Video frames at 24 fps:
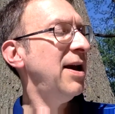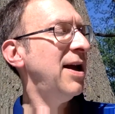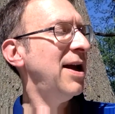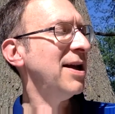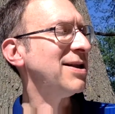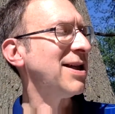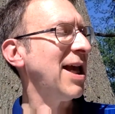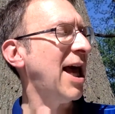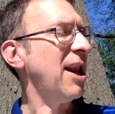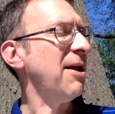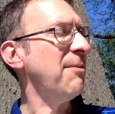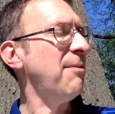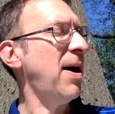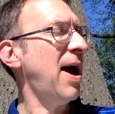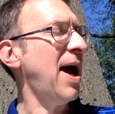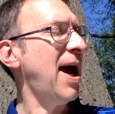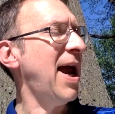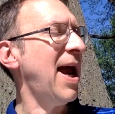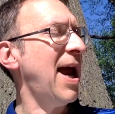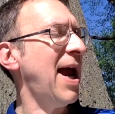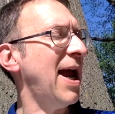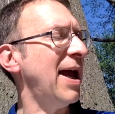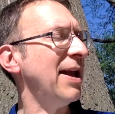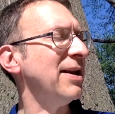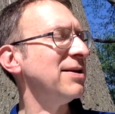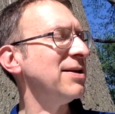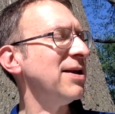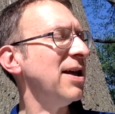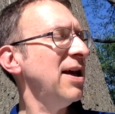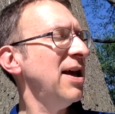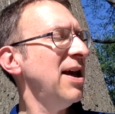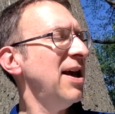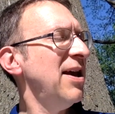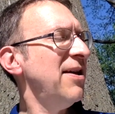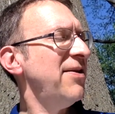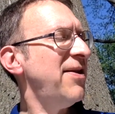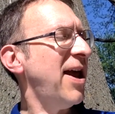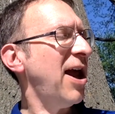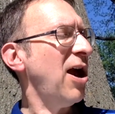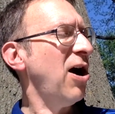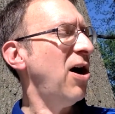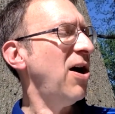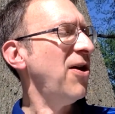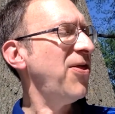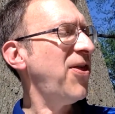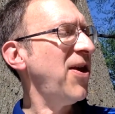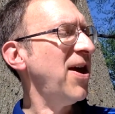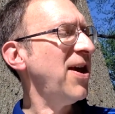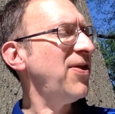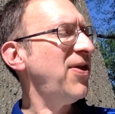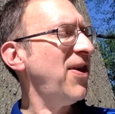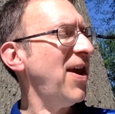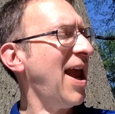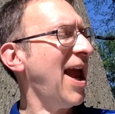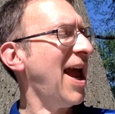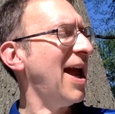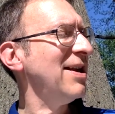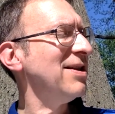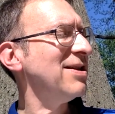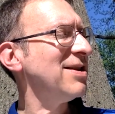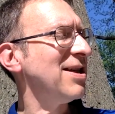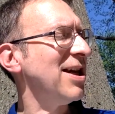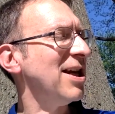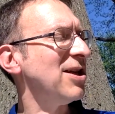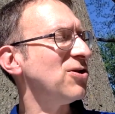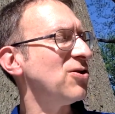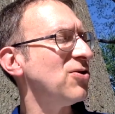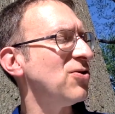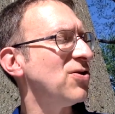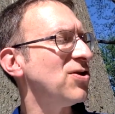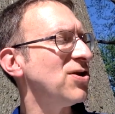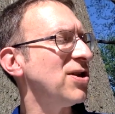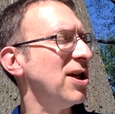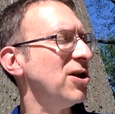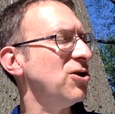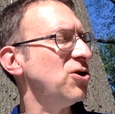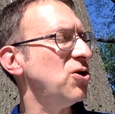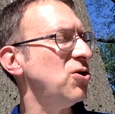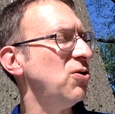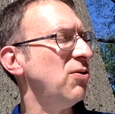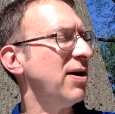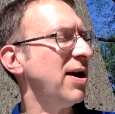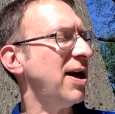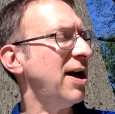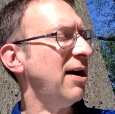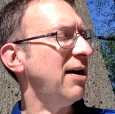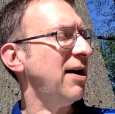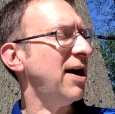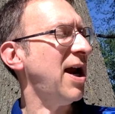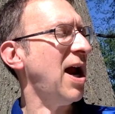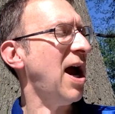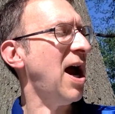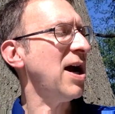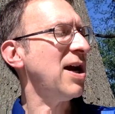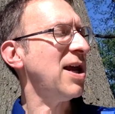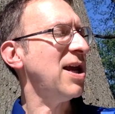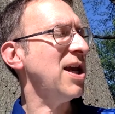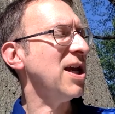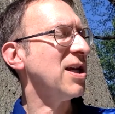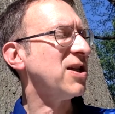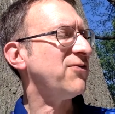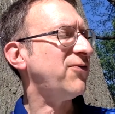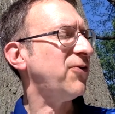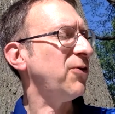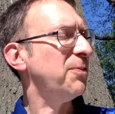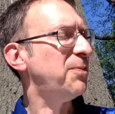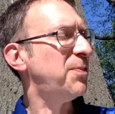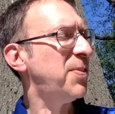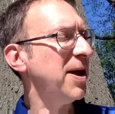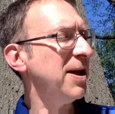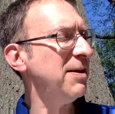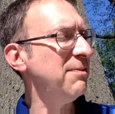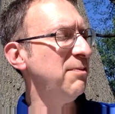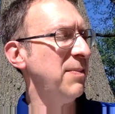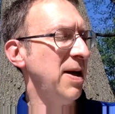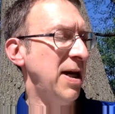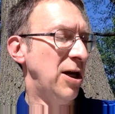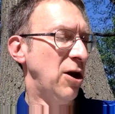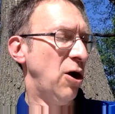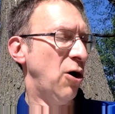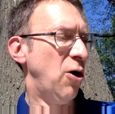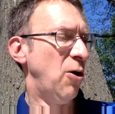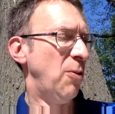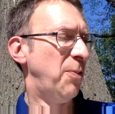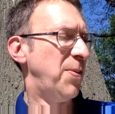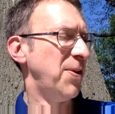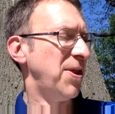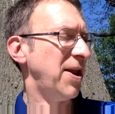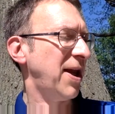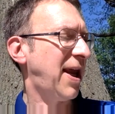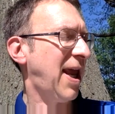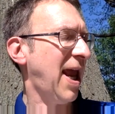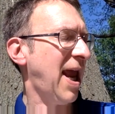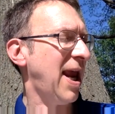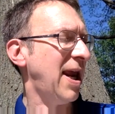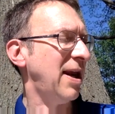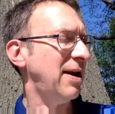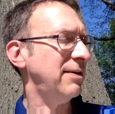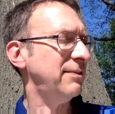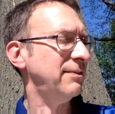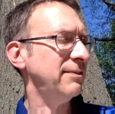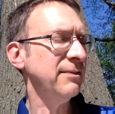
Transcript: It's out of my hands. They all think the ancestor sent you and Garryaki has forbidden me to open the gate.